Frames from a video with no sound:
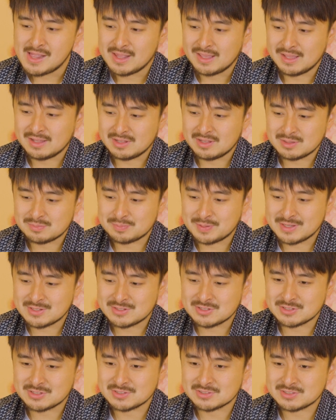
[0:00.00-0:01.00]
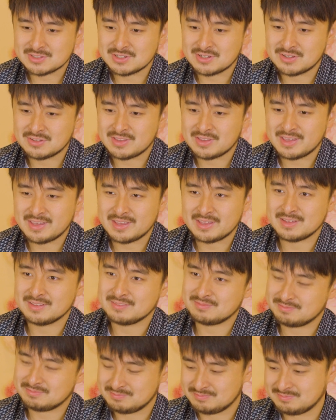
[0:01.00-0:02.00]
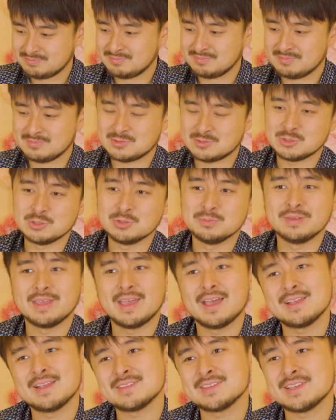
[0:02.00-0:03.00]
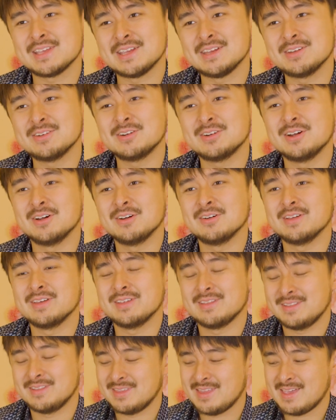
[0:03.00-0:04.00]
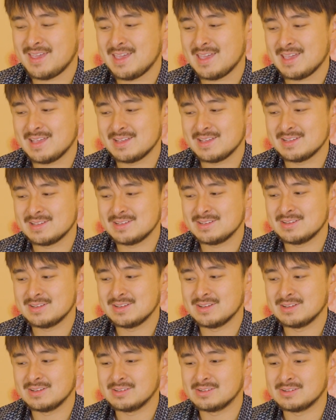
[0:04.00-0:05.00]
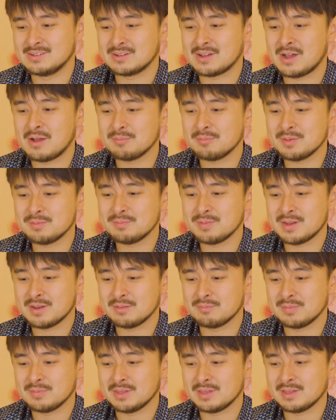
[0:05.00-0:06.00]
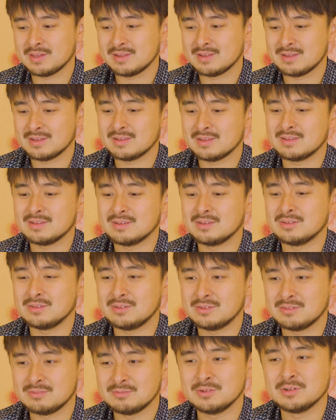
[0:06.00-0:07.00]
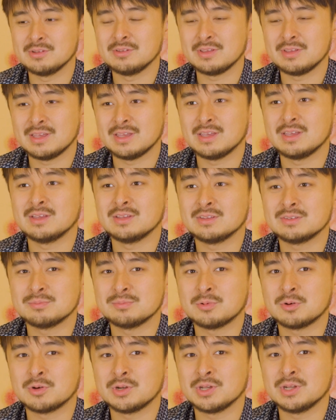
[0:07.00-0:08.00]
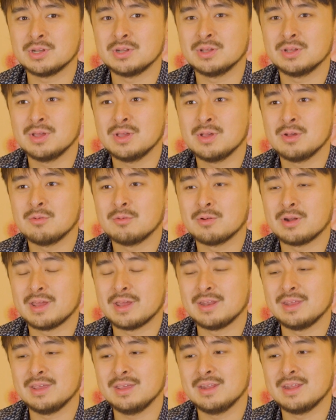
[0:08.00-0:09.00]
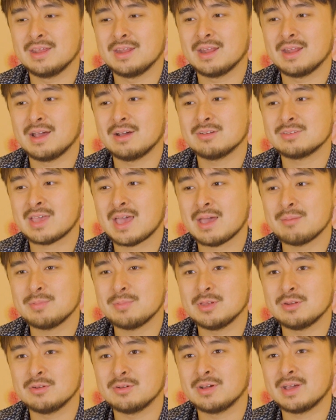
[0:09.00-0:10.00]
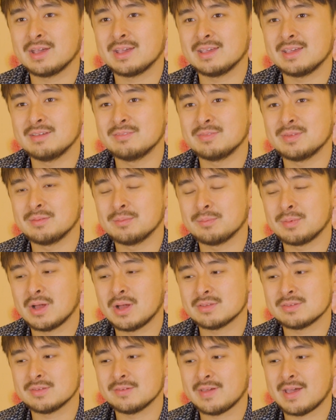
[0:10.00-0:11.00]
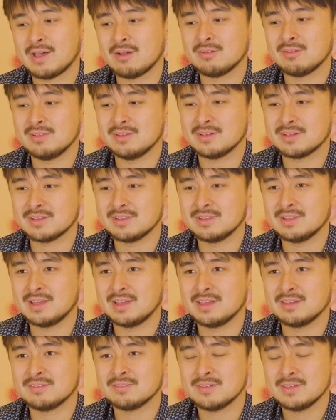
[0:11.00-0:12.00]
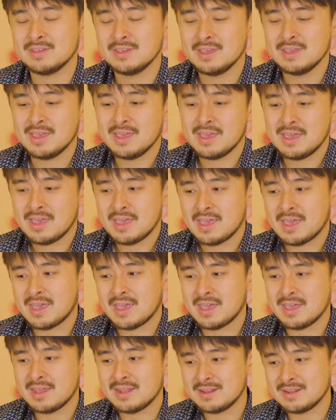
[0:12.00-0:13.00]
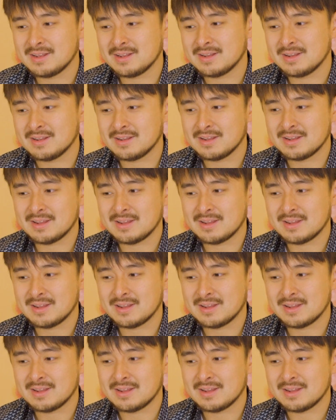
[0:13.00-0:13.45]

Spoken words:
in these pictures, you know, they drew me as a hero and they, you know, complimented me and really supported what I did. And I was happy, you know, I give them a positive outlook in life. And